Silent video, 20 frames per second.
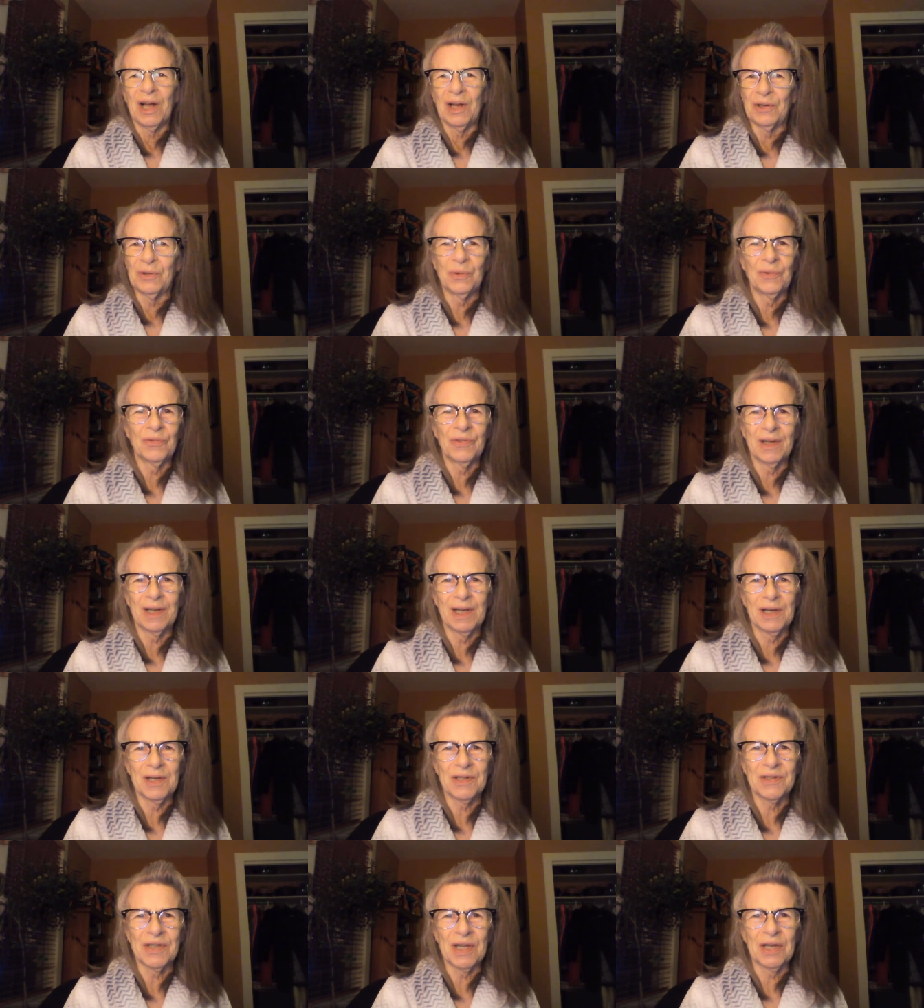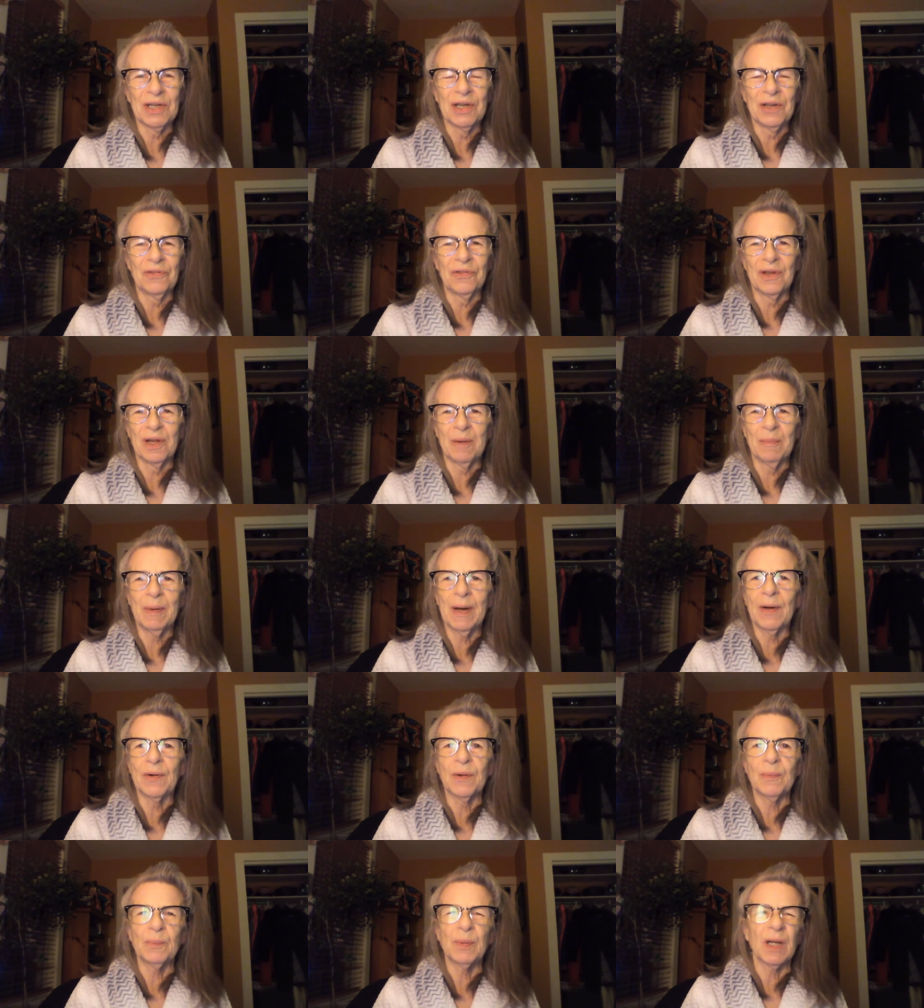I don't think I said anything
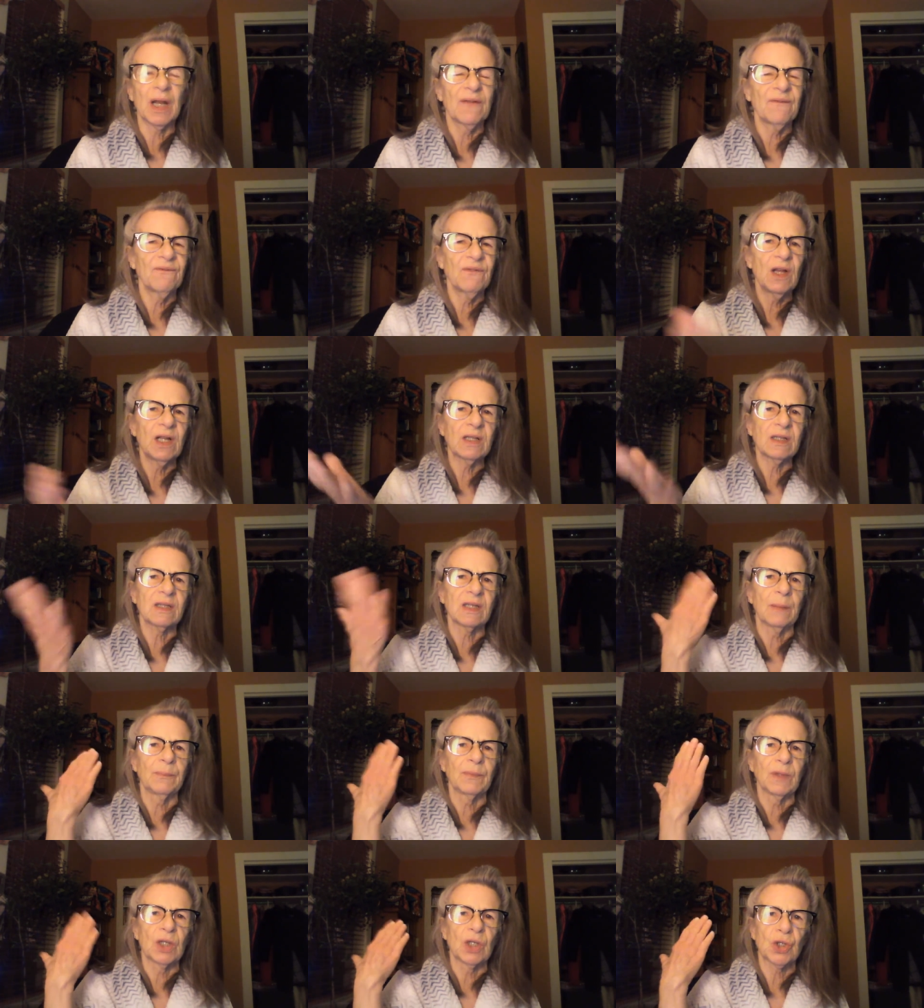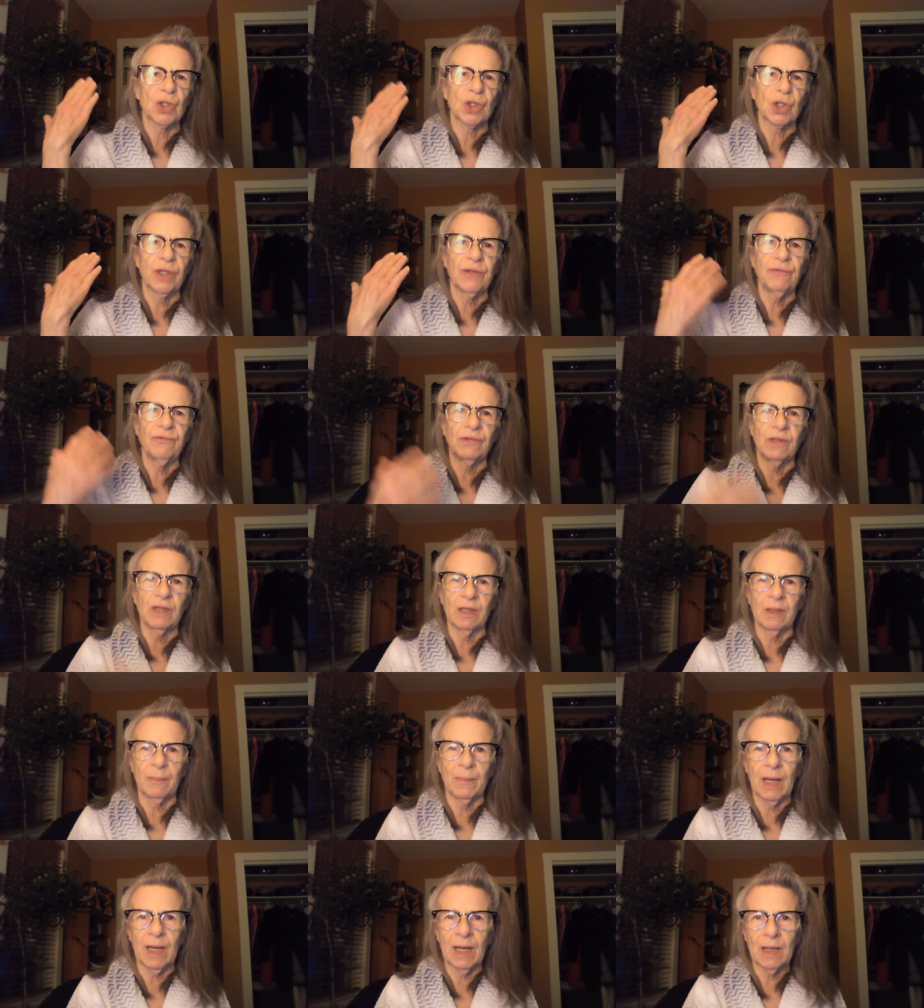about it, but I felt something shift in
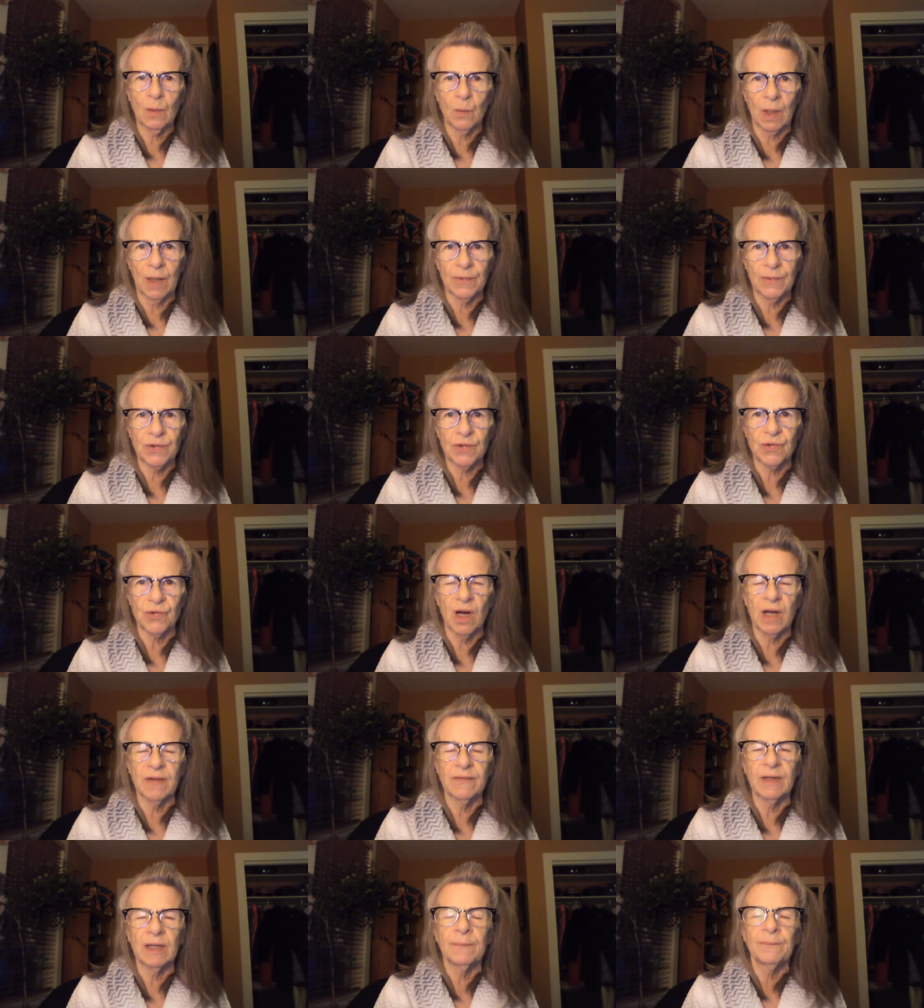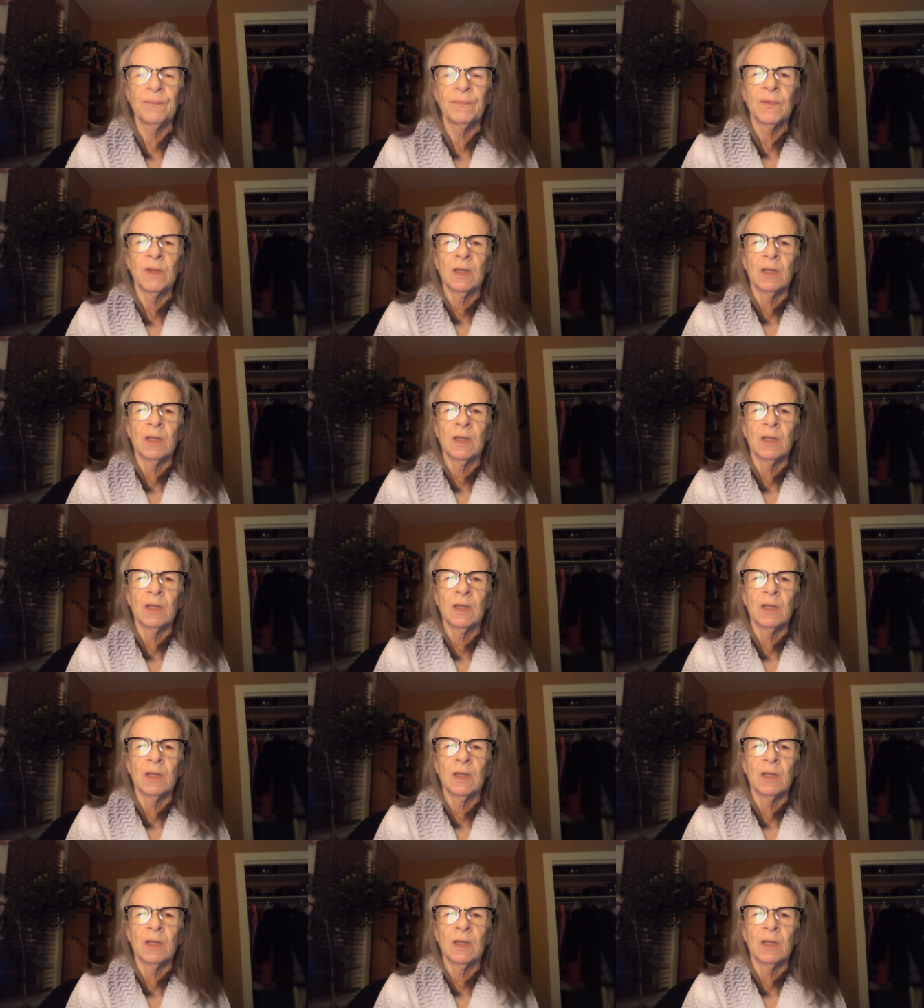the back when I was driving.